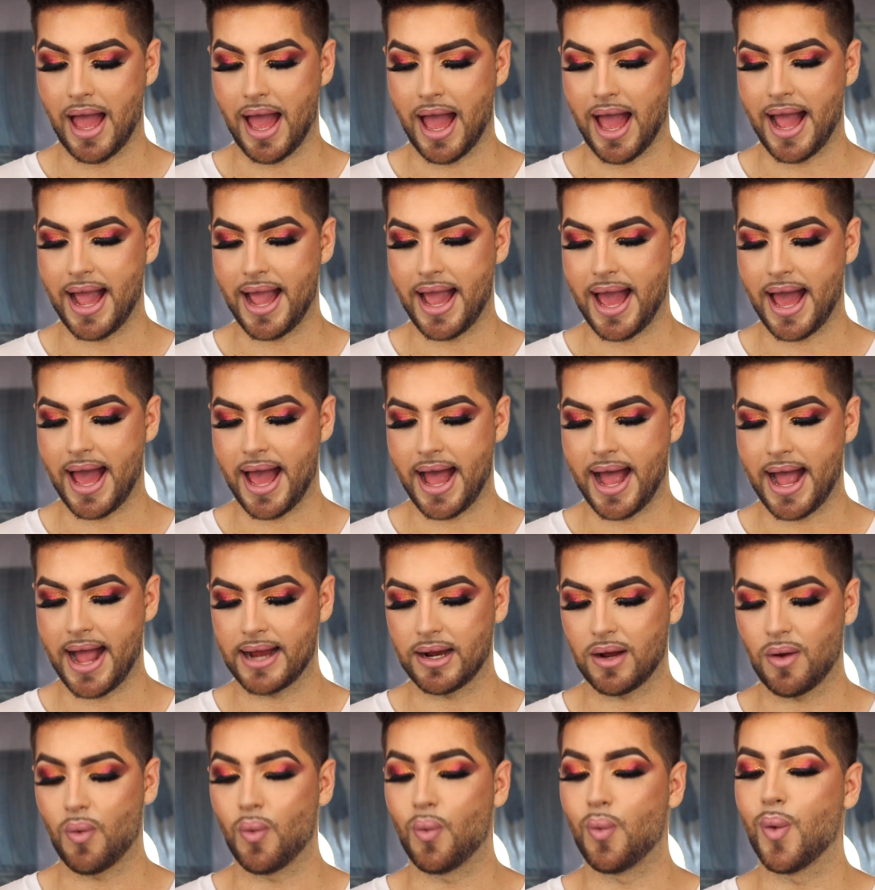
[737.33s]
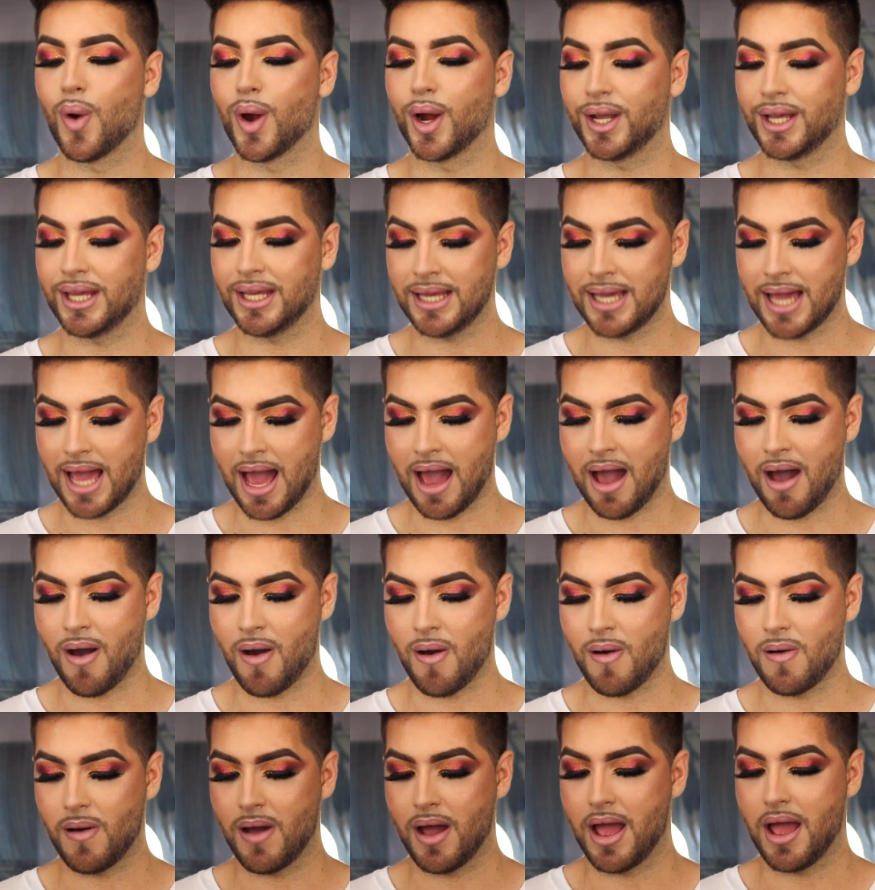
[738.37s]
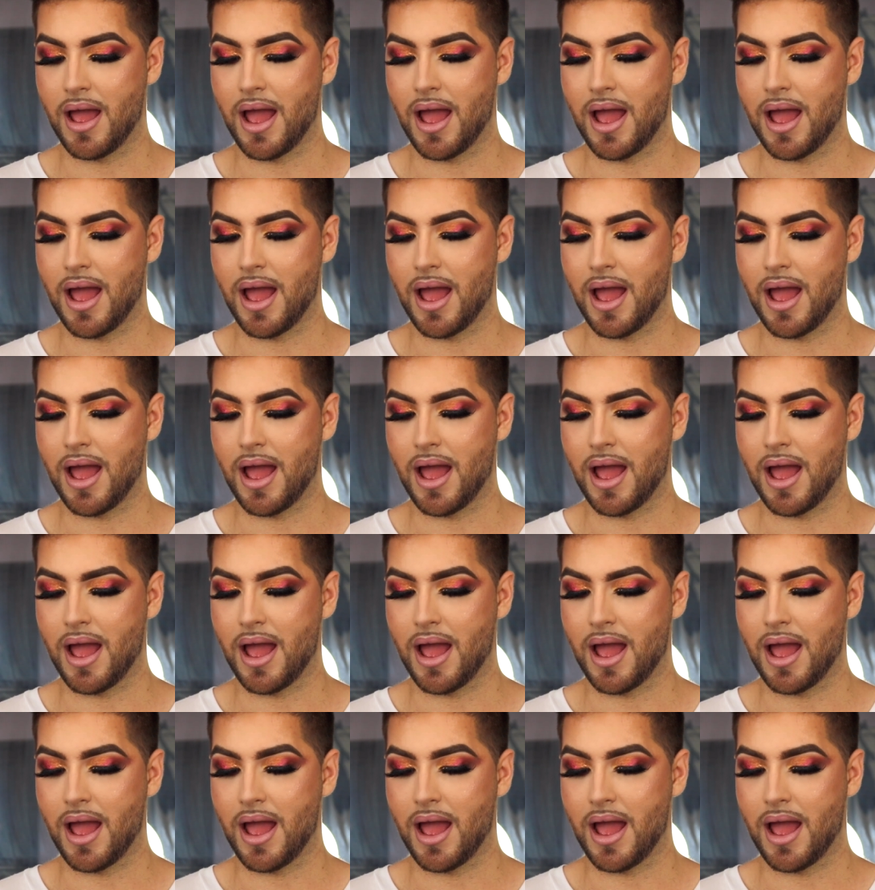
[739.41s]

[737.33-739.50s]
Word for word: I had working out,